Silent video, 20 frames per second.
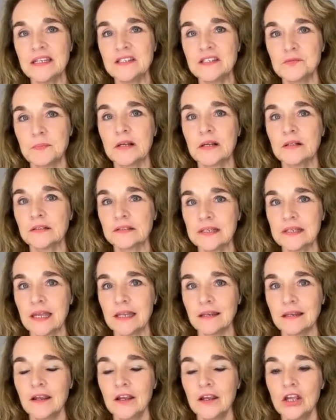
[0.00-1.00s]
is built
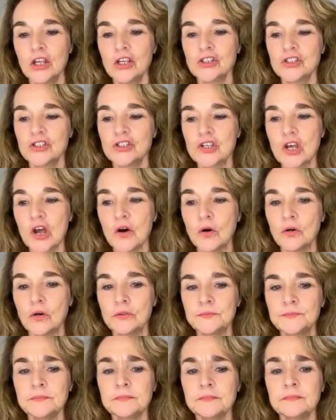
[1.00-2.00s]
in.
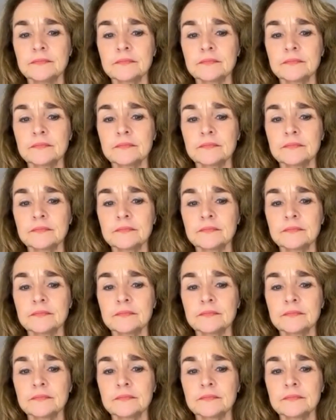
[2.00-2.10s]
So